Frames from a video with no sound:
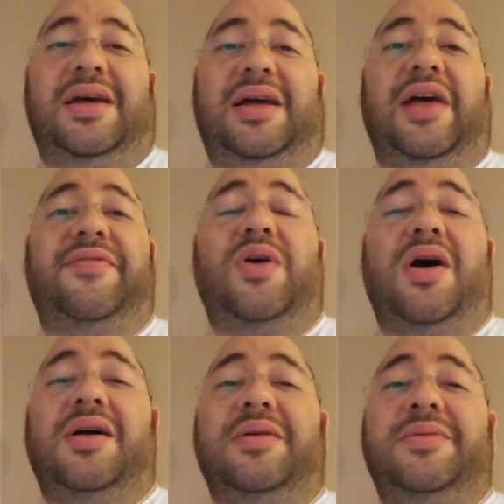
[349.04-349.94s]
I love you
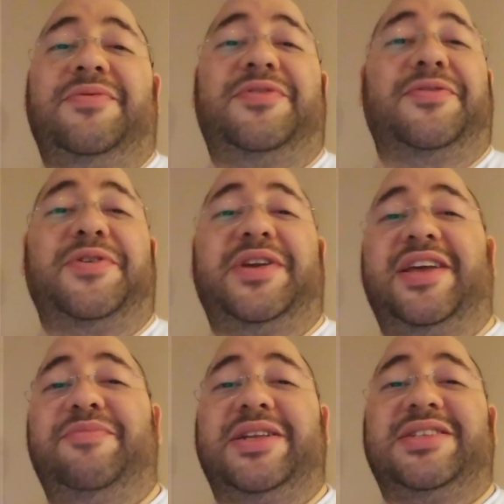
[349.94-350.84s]
all. Feel free to
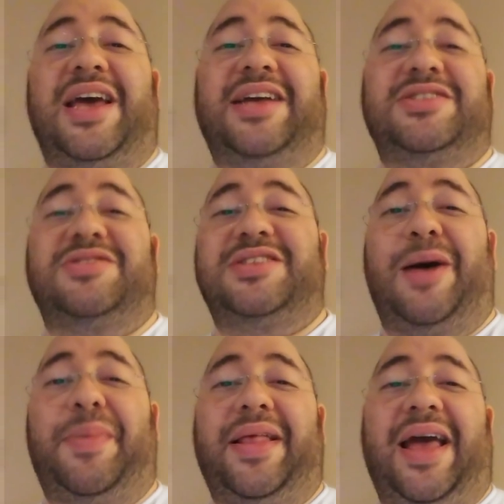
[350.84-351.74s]
give me a text or
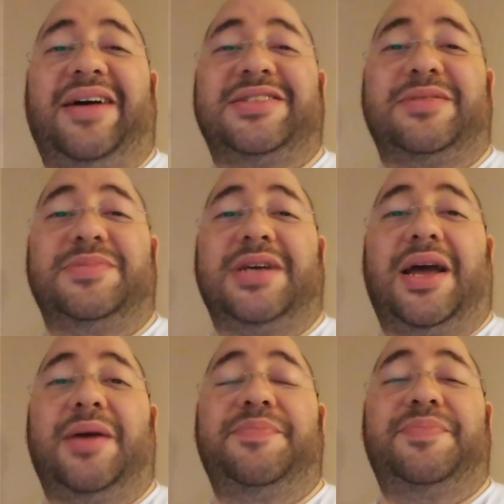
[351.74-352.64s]
stop by the house
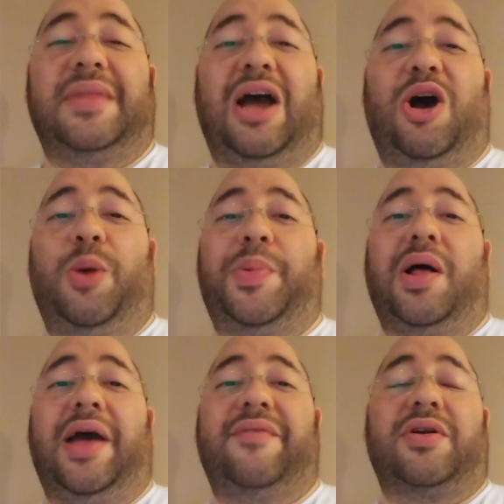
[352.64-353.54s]
sometime. I hope you
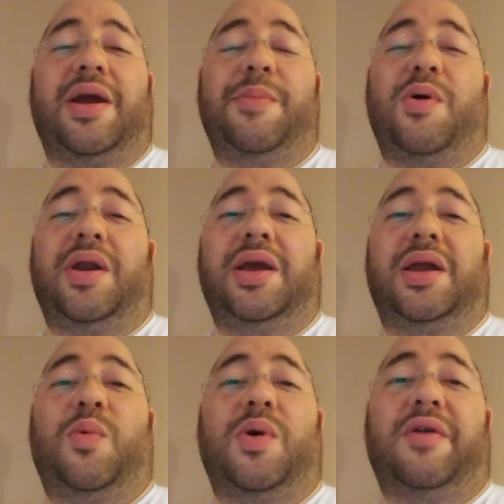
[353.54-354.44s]
all have a great morning
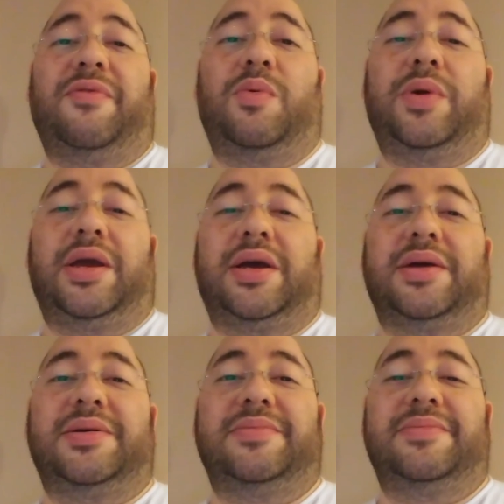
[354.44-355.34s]
and a wonderful week.
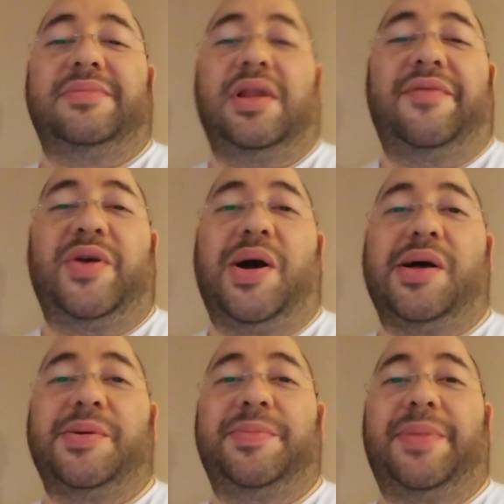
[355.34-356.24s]
Love you
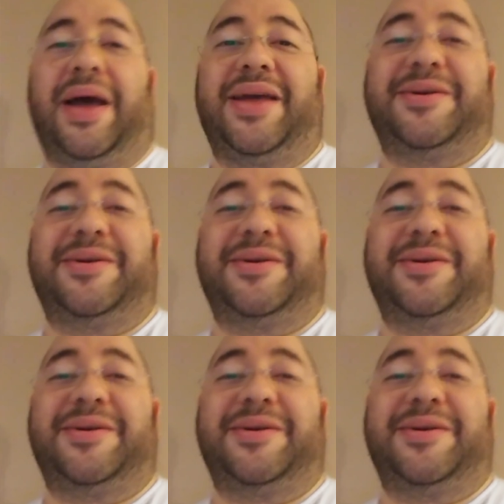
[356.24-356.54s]
all. Bye.